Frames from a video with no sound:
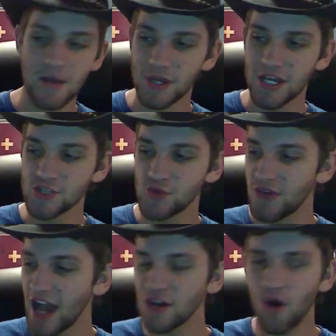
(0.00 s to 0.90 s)
Because
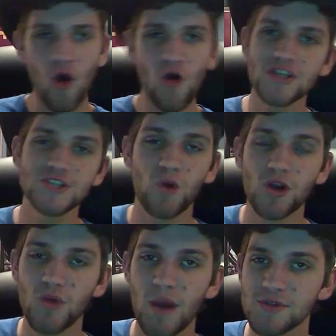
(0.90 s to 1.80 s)
we've had all these
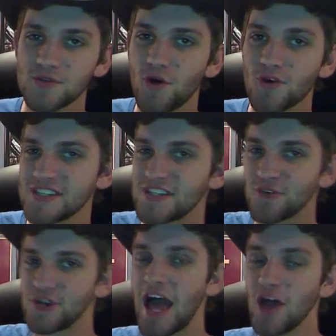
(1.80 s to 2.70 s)
wonder weapons with all these
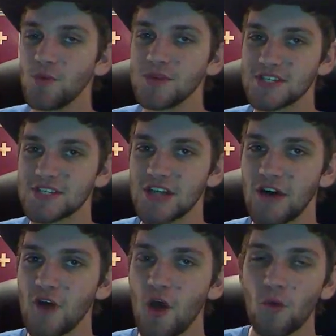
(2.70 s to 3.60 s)
different elements and
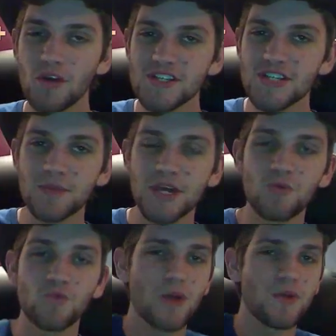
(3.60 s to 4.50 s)
stuff. What is
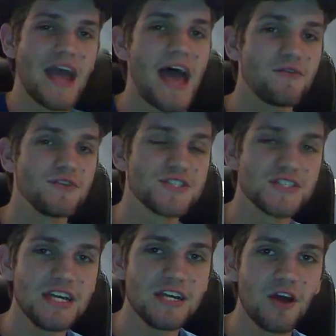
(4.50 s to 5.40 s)
something that we haven't
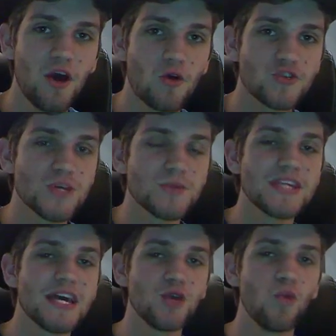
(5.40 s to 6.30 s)
seen or
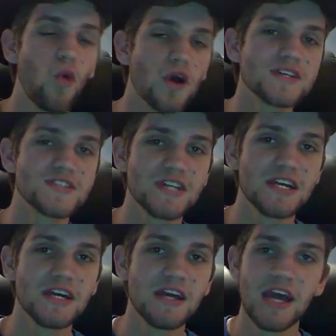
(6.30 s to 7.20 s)
something that you want to
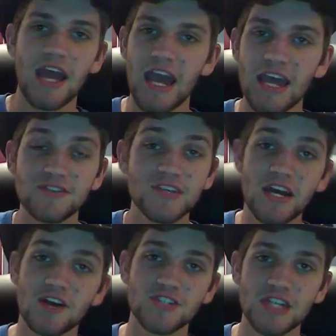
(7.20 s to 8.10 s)
see in
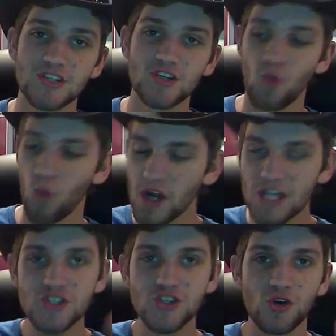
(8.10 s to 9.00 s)
DLC 2? What
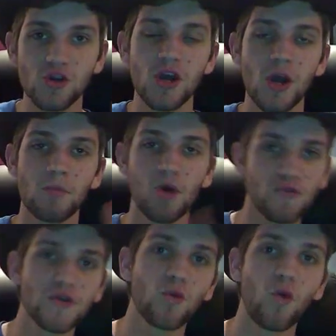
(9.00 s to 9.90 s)
is your
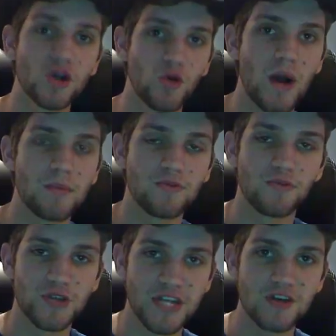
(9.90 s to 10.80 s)
perfect wonder weapon
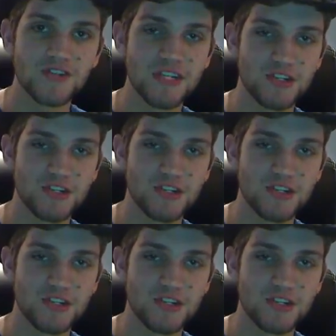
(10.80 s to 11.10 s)
for DLC